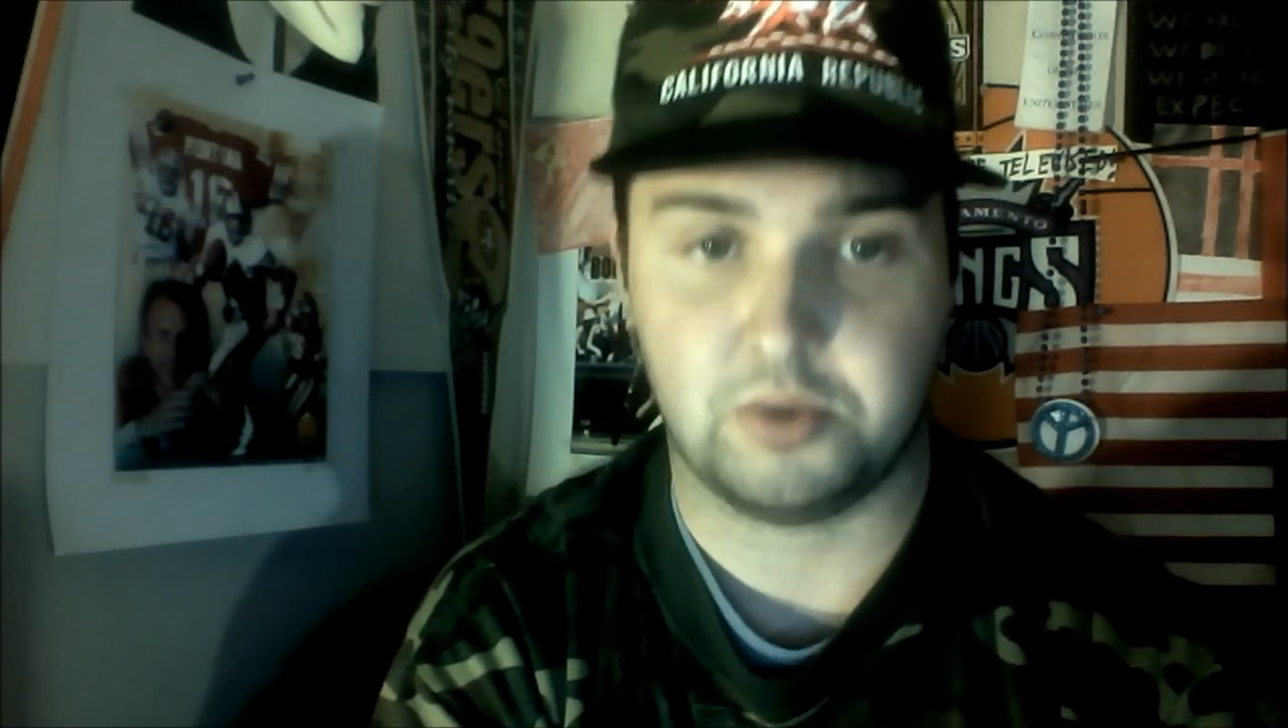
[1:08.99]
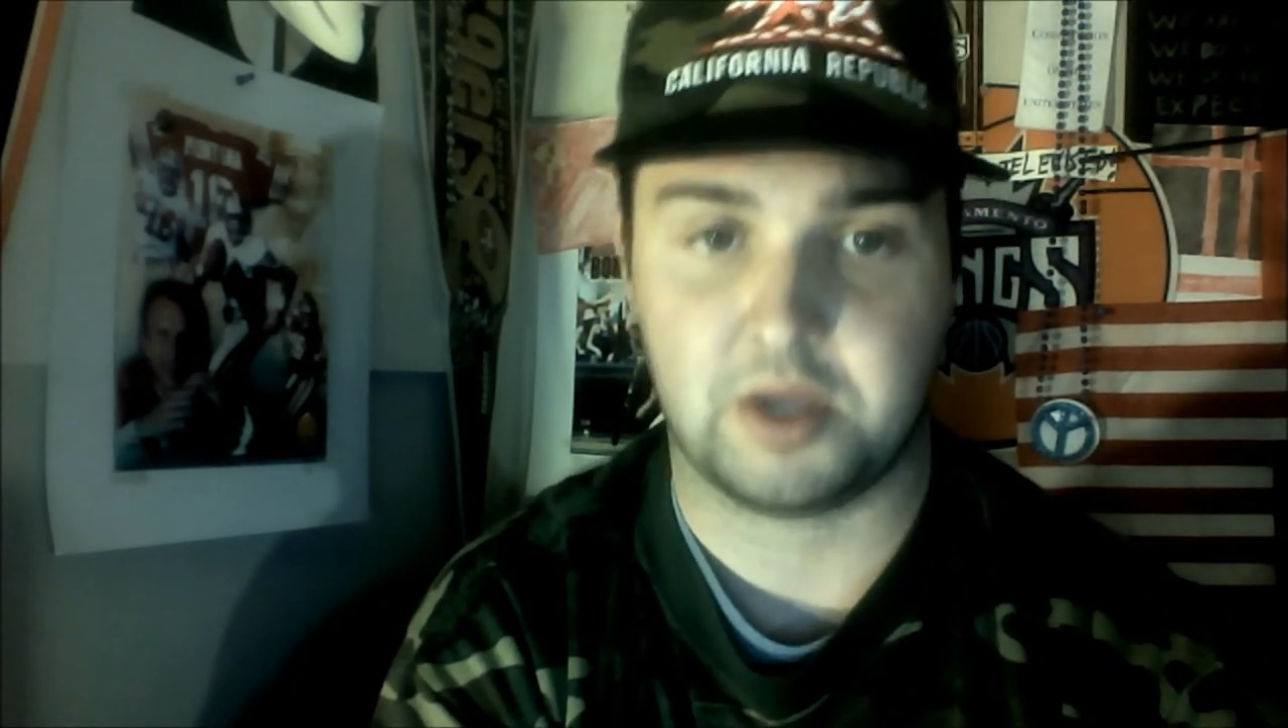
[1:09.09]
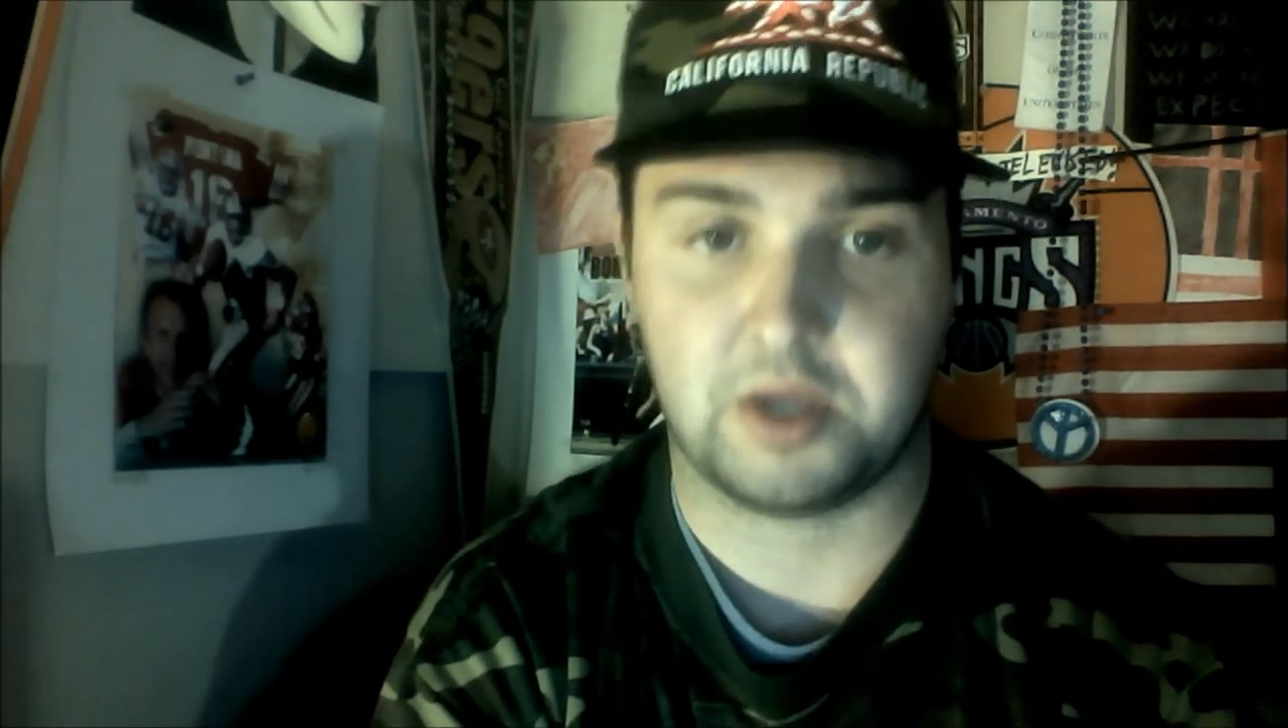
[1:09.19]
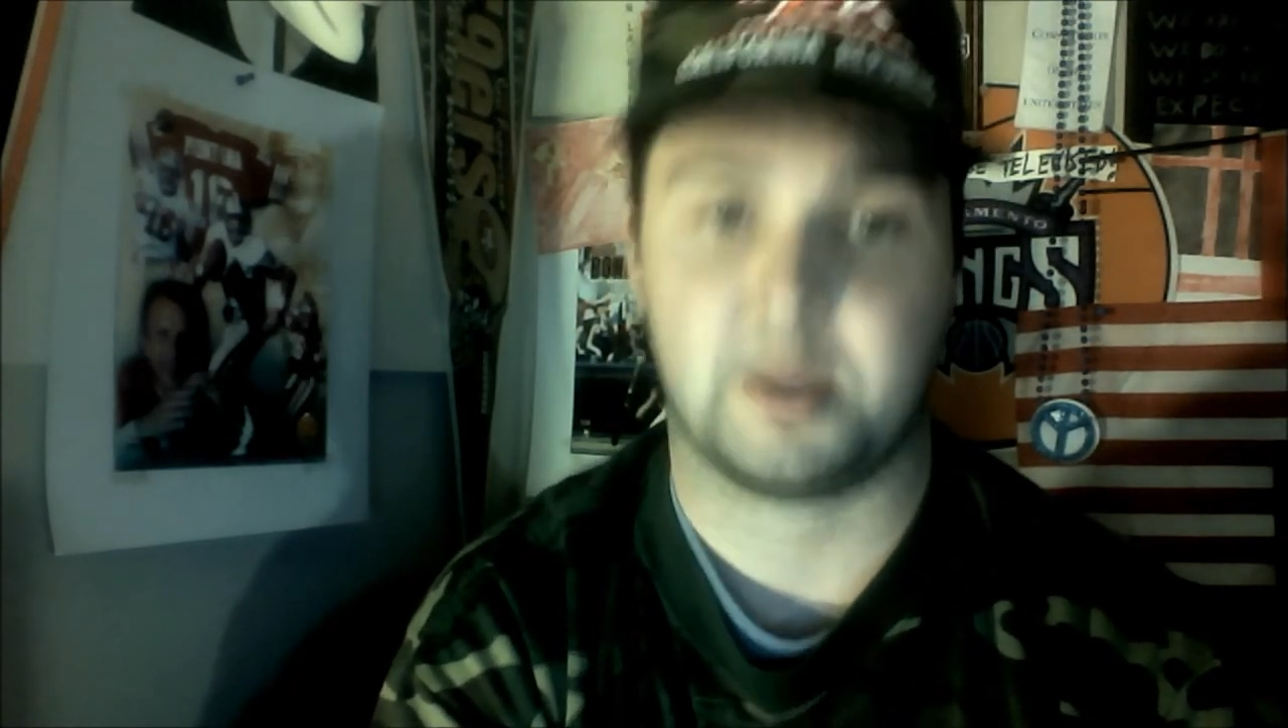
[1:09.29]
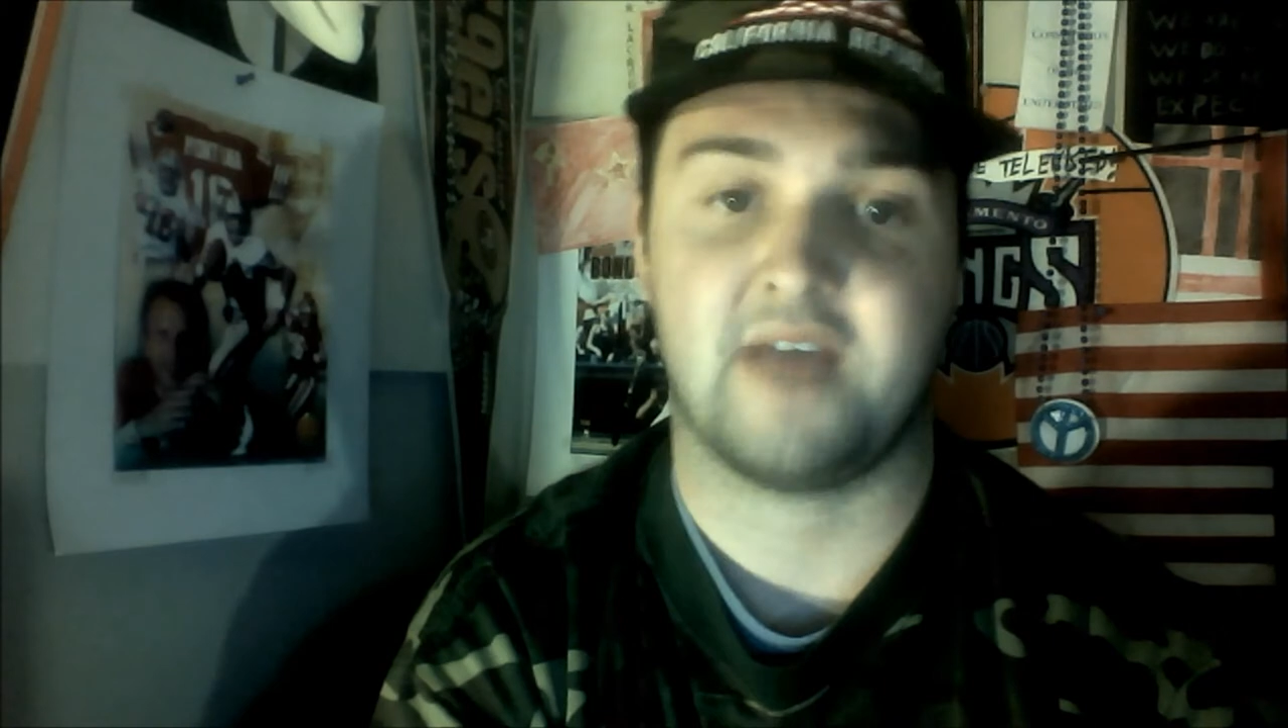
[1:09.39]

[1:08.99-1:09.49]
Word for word: who think